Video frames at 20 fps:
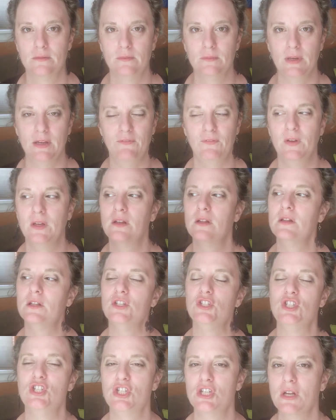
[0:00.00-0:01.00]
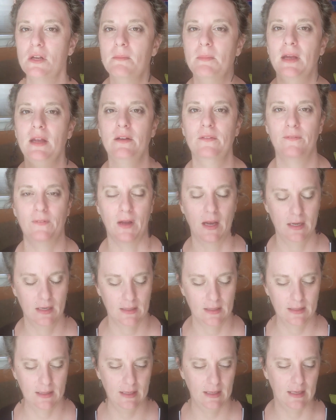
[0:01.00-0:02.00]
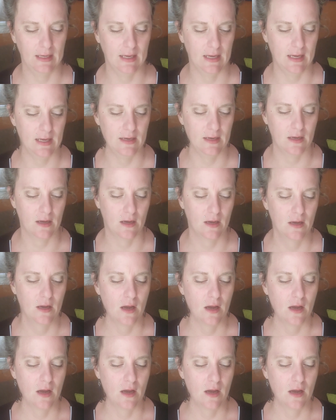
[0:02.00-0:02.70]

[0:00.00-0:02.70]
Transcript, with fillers: We feel legitimate finally in